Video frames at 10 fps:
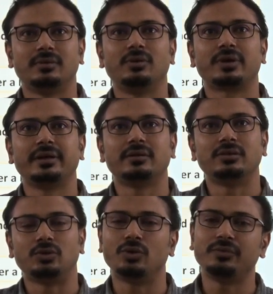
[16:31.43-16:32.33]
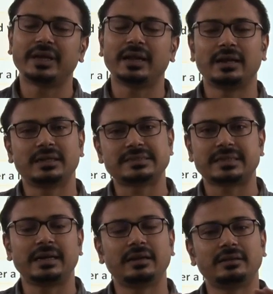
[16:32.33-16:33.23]
Okay, though we can
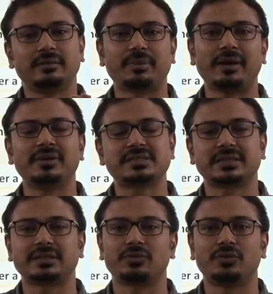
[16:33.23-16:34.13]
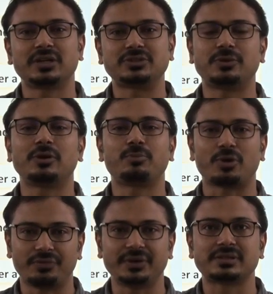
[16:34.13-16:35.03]
understand the private sector works for
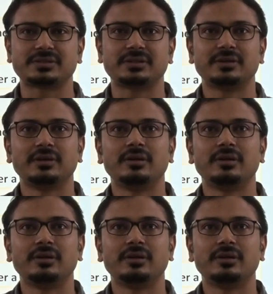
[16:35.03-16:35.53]
profits,